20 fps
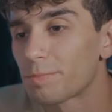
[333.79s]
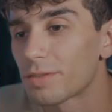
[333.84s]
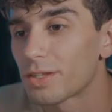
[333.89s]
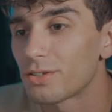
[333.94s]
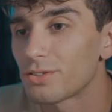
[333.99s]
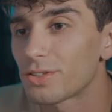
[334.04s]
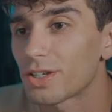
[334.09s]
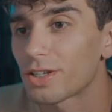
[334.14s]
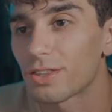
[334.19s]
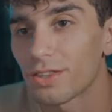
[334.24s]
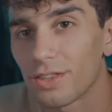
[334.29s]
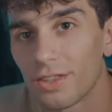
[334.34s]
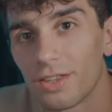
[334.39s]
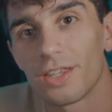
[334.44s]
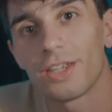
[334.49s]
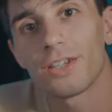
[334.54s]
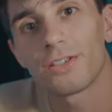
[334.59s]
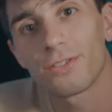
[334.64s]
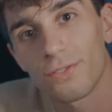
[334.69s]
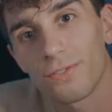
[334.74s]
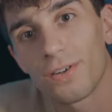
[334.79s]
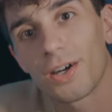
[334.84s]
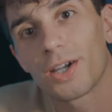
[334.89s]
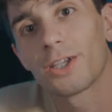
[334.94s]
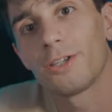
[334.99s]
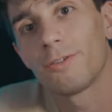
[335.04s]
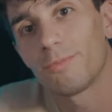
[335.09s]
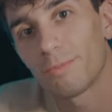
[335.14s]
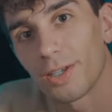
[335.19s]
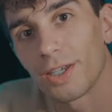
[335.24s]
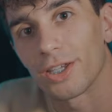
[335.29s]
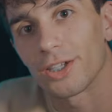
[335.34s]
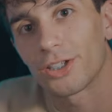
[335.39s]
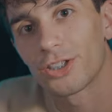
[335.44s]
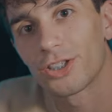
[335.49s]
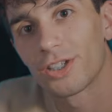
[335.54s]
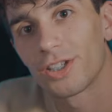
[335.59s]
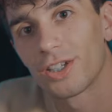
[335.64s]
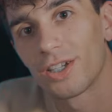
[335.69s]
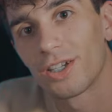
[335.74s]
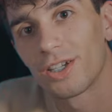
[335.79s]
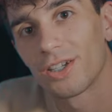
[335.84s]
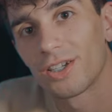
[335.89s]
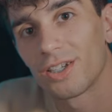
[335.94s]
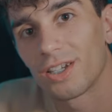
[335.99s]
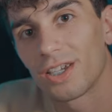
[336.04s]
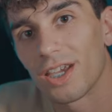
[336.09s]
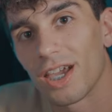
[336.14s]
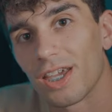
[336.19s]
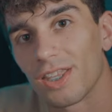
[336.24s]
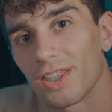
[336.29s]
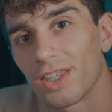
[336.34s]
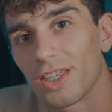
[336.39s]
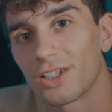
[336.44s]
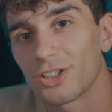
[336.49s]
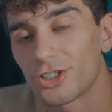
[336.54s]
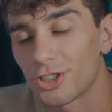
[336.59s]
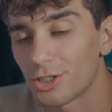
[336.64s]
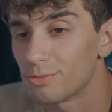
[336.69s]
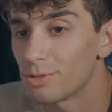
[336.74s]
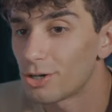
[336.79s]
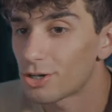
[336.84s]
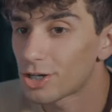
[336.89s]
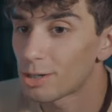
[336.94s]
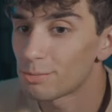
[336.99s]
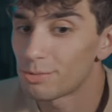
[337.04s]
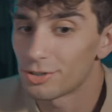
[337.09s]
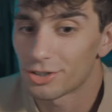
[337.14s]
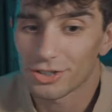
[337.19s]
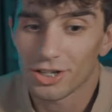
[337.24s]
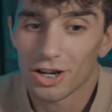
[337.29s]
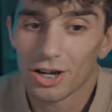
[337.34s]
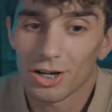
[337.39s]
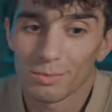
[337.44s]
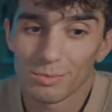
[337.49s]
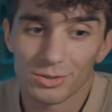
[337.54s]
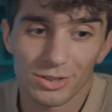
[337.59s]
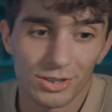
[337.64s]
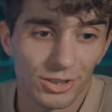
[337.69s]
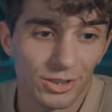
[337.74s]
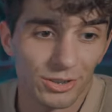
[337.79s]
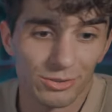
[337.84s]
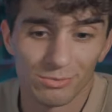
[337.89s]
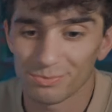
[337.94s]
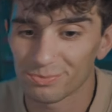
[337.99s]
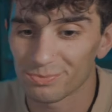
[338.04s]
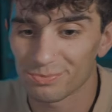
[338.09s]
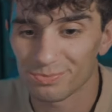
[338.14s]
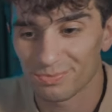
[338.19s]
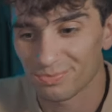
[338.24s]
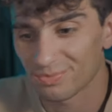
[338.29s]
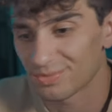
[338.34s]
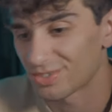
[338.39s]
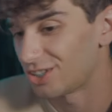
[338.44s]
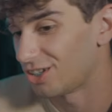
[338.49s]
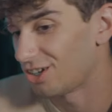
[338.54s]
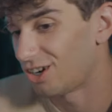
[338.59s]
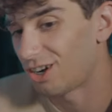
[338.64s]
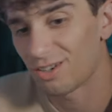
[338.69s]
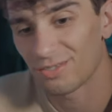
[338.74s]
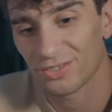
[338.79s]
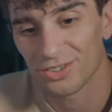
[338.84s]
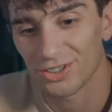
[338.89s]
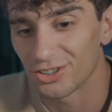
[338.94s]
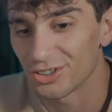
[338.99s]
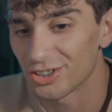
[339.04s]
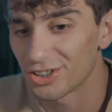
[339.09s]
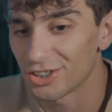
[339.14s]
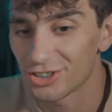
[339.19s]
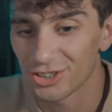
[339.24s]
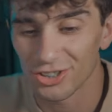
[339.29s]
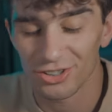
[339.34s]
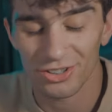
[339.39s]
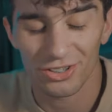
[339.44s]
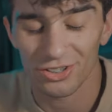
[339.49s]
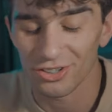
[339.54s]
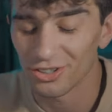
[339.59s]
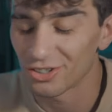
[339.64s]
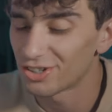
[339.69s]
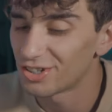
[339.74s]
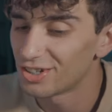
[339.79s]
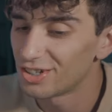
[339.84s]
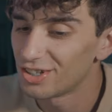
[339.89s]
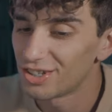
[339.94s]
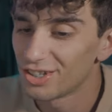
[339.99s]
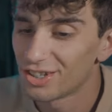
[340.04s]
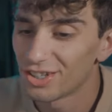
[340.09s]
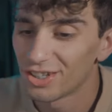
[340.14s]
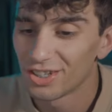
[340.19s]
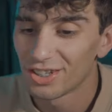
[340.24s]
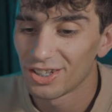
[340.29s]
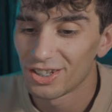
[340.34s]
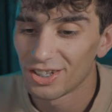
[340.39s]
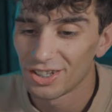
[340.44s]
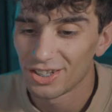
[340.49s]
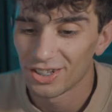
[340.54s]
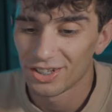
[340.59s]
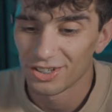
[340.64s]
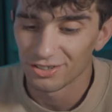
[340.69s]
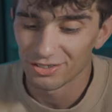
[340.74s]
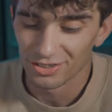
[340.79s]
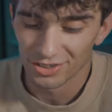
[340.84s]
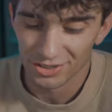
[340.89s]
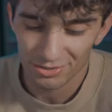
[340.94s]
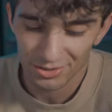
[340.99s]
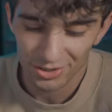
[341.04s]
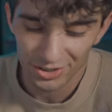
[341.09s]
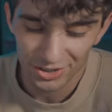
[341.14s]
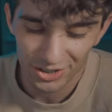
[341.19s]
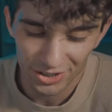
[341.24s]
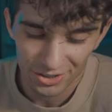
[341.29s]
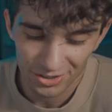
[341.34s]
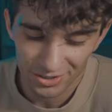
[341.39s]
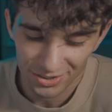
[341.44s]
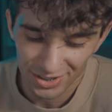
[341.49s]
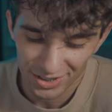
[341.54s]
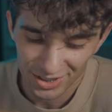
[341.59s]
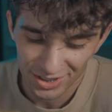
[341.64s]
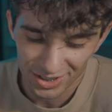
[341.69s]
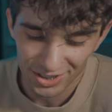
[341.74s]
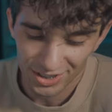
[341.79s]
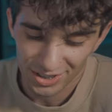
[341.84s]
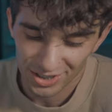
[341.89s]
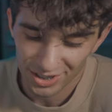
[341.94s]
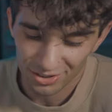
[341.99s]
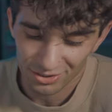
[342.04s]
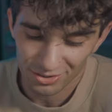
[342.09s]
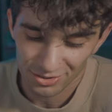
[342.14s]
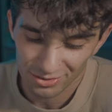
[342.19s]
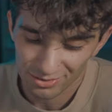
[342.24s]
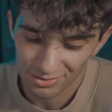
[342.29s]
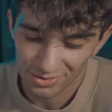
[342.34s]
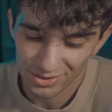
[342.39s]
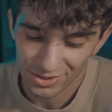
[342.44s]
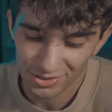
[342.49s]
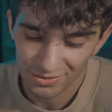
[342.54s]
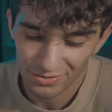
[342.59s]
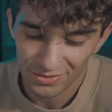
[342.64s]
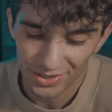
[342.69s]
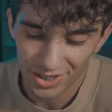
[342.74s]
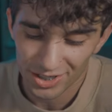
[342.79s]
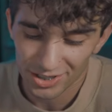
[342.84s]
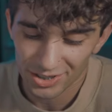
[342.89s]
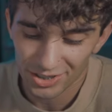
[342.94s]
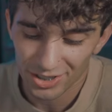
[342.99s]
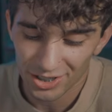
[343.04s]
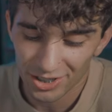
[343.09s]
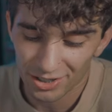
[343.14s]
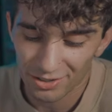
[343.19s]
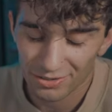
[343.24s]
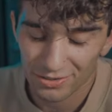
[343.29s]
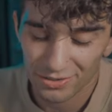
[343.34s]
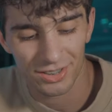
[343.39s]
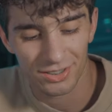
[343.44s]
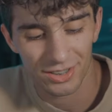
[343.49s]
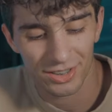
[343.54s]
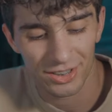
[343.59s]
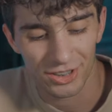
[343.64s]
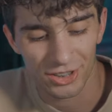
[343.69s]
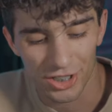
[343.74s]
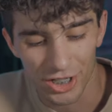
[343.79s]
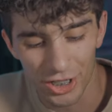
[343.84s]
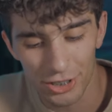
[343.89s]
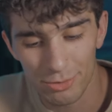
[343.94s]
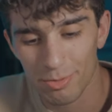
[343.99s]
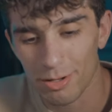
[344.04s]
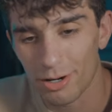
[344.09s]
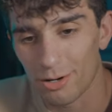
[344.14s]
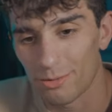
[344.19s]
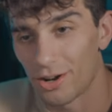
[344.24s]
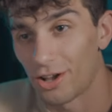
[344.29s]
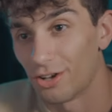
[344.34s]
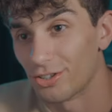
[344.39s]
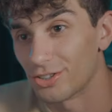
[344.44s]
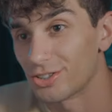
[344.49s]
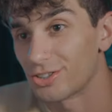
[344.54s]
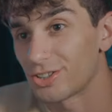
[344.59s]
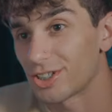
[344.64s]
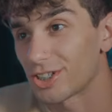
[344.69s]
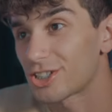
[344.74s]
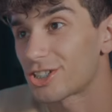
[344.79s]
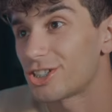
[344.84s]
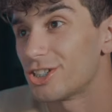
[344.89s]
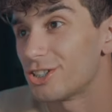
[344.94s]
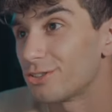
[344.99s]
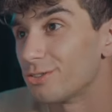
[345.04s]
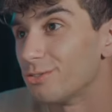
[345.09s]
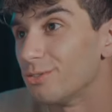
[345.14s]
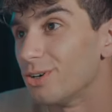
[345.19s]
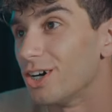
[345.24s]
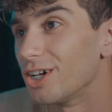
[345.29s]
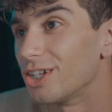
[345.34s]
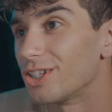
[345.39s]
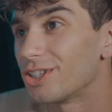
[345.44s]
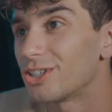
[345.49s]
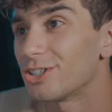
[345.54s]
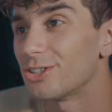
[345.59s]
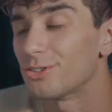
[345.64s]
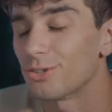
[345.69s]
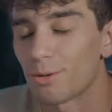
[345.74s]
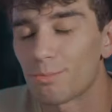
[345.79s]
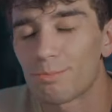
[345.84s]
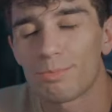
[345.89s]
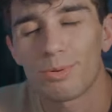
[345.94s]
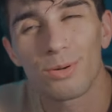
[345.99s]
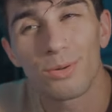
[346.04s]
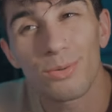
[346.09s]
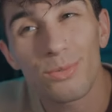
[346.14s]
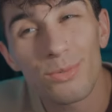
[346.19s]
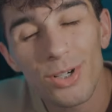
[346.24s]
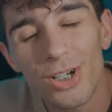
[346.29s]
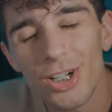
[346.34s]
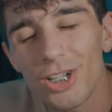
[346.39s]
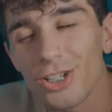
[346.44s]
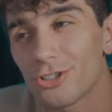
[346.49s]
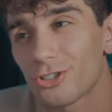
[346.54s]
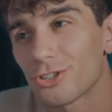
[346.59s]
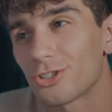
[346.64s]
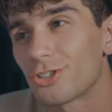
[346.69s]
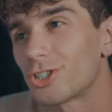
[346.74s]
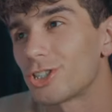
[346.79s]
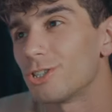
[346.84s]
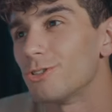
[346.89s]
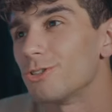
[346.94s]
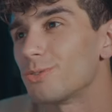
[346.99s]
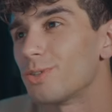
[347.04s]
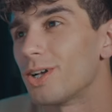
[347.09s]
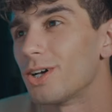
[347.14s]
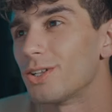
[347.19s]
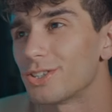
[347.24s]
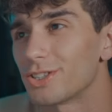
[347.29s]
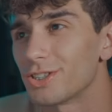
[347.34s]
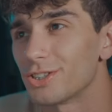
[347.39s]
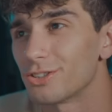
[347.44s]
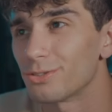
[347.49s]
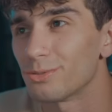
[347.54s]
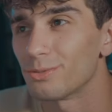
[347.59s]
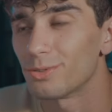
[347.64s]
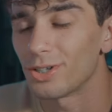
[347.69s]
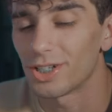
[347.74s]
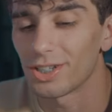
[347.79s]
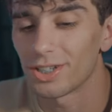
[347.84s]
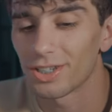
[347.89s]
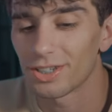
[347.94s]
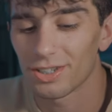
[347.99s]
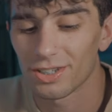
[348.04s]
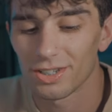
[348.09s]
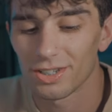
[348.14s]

He was like, this fucking bitch. And then she woke up and saw him, so he offed her. He choked her which really hurt to see. That was really fucking tough. Shae's been around since like season one too. I'm pretty sure she was around season one.